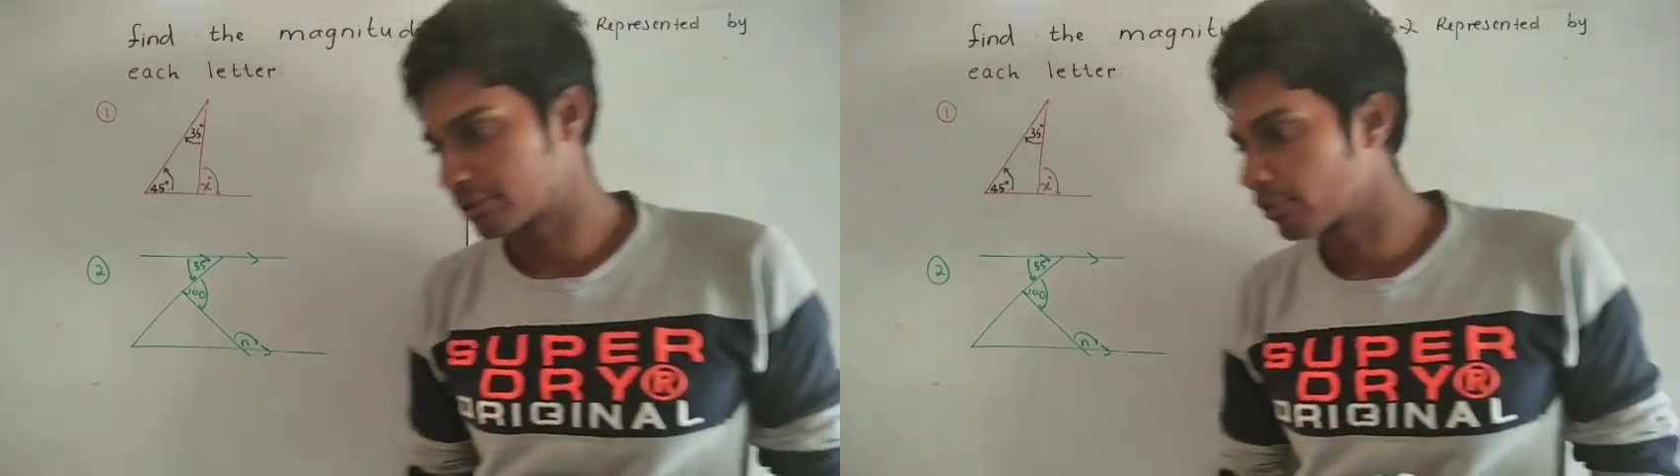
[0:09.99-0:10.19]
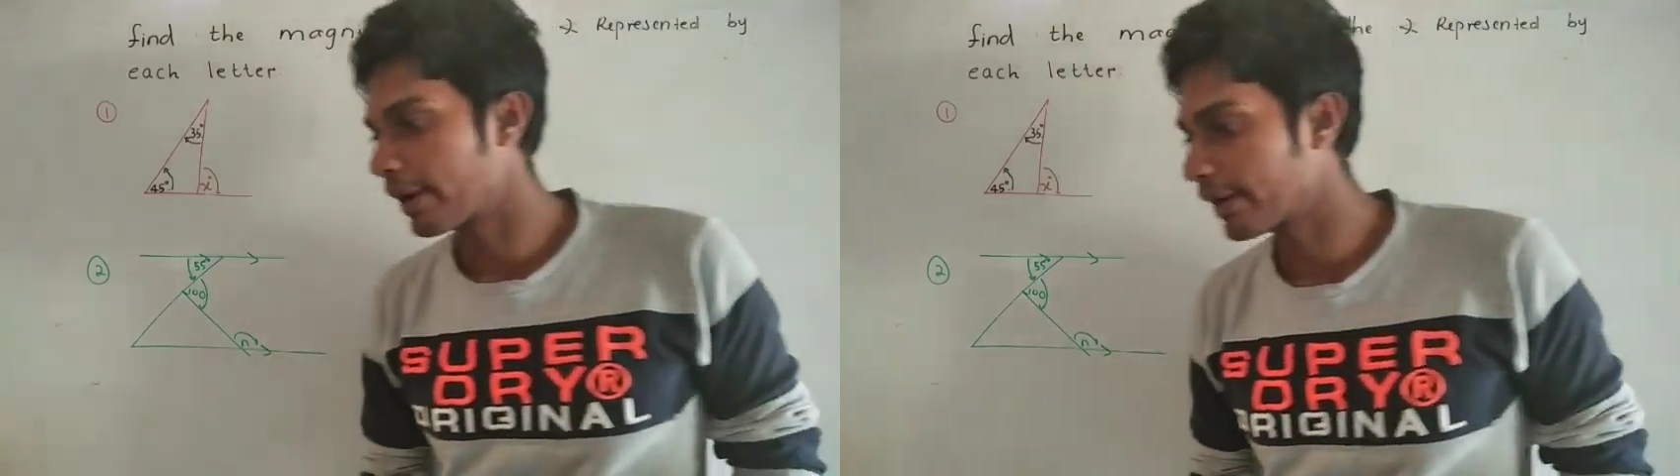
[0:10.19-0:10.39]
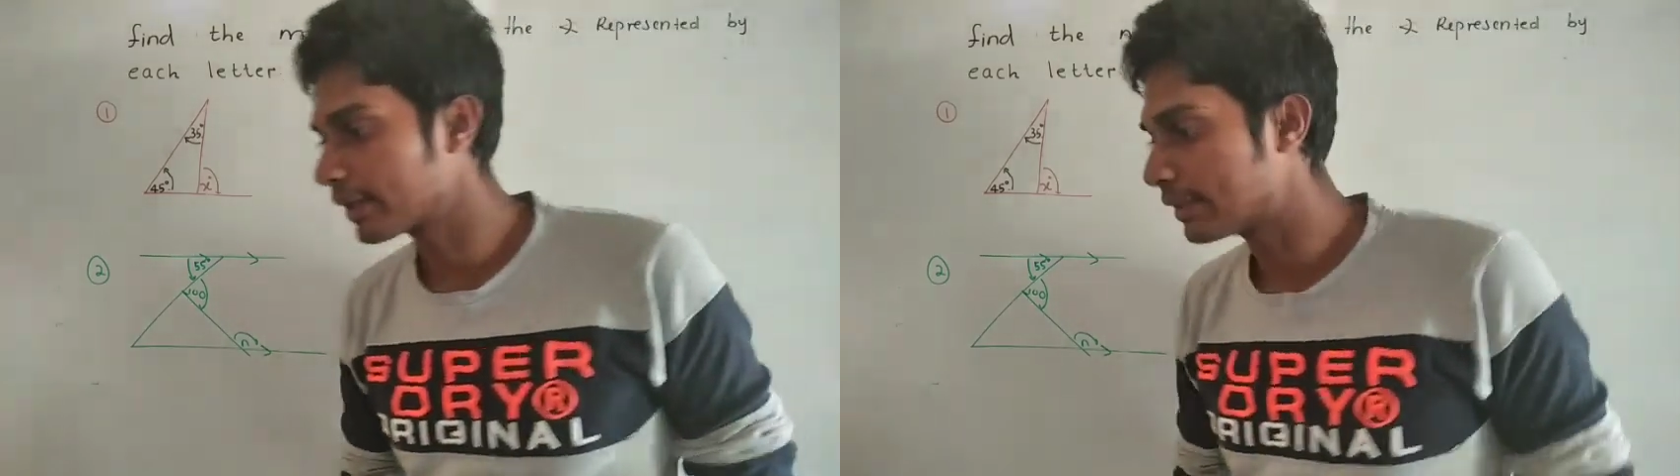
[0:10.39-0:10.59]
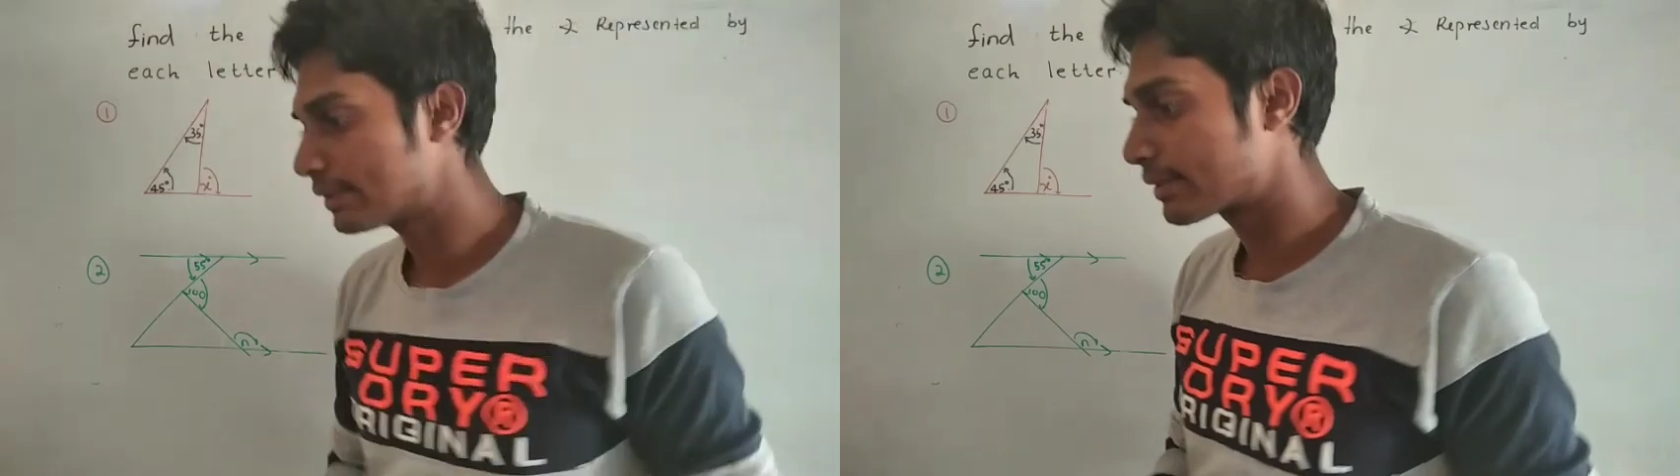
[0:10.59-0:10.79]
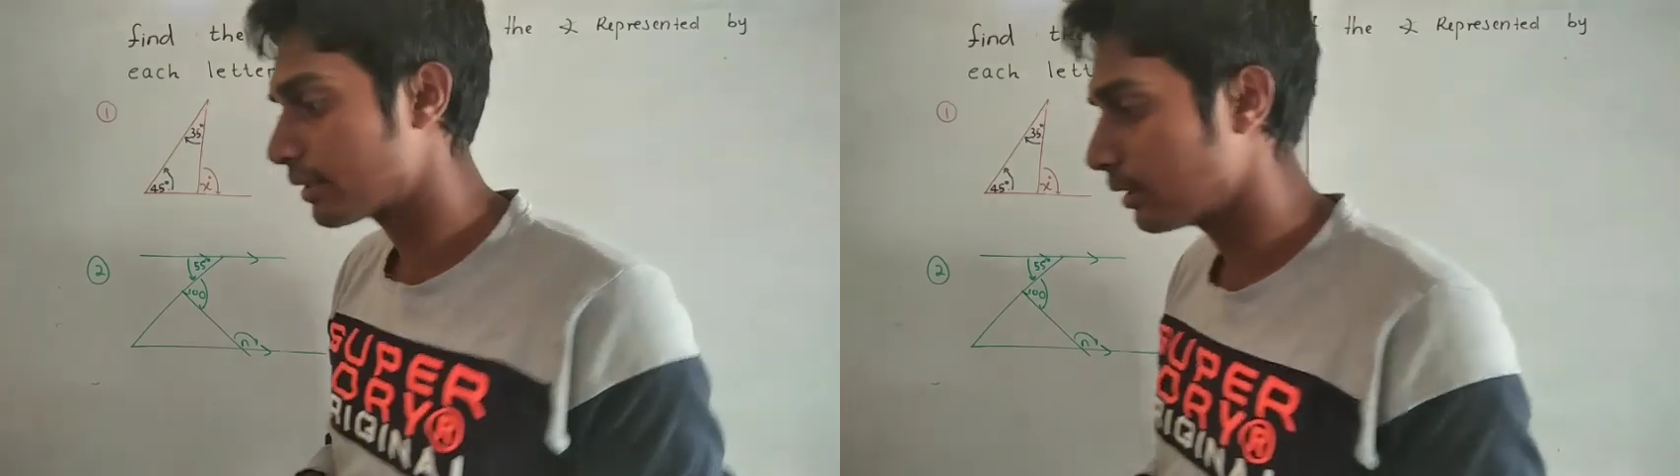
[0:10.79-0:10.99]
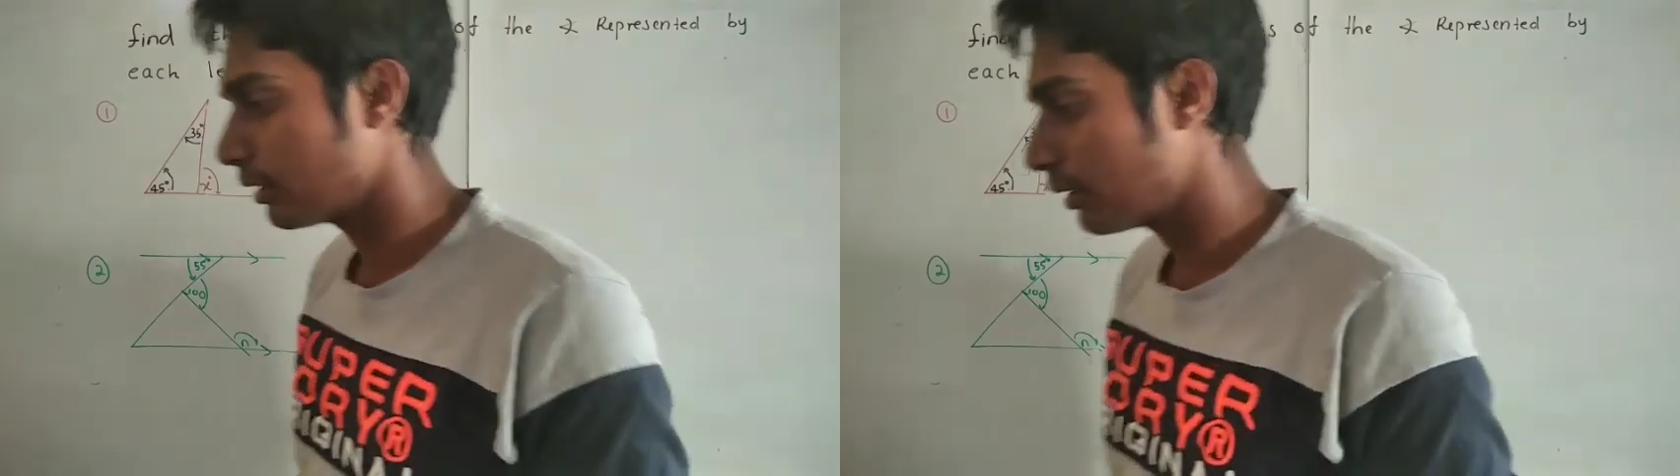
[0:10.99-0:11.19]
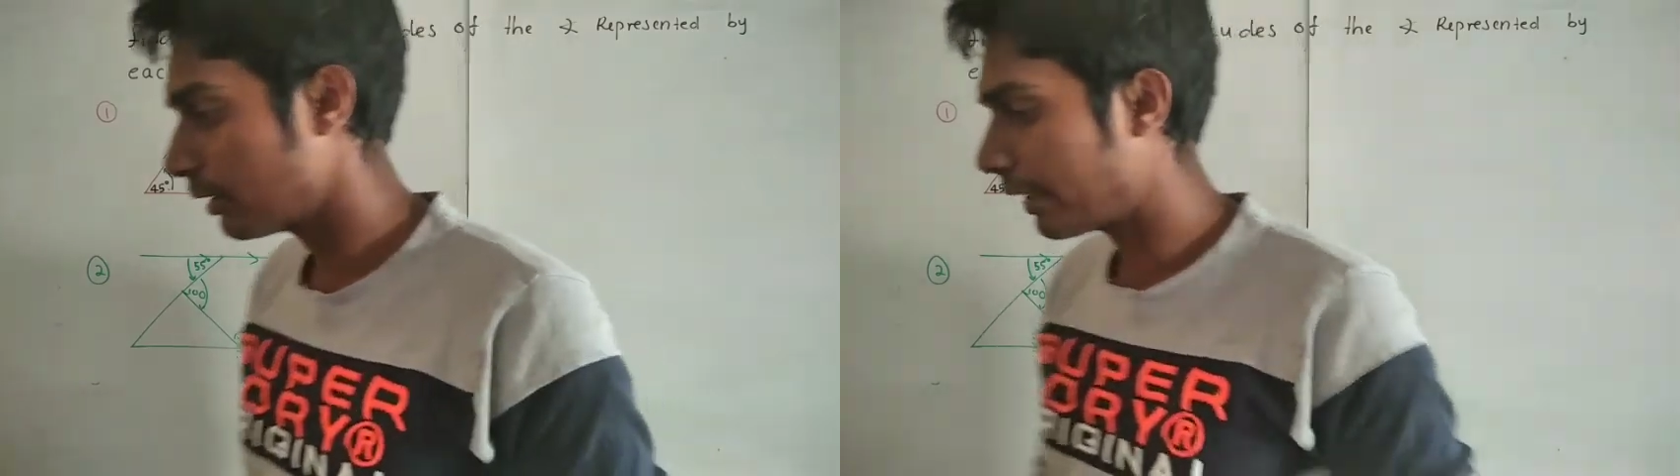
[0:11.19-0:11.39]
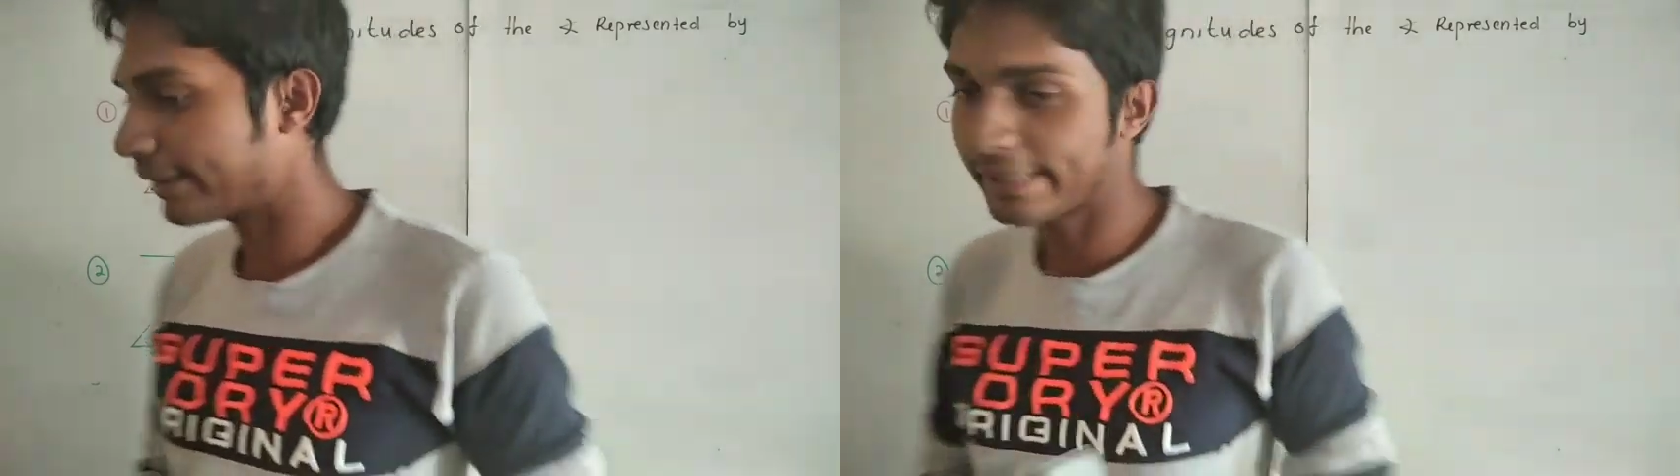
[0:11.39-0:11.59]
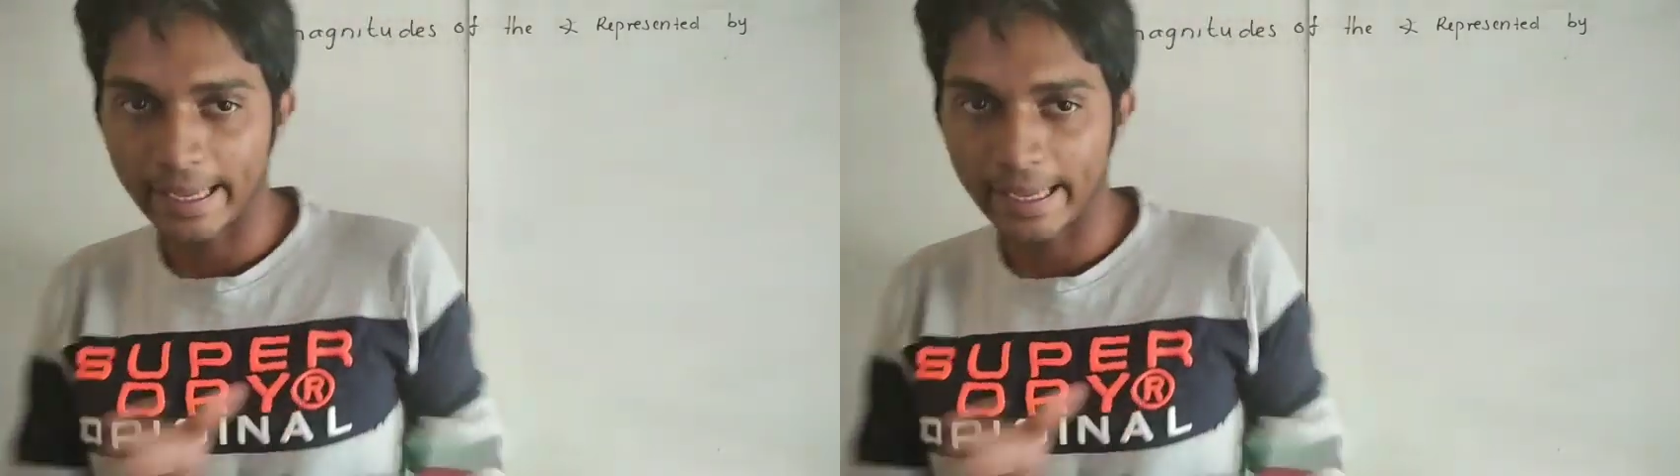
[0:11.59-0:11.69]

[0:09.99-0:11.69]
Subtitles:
triangles and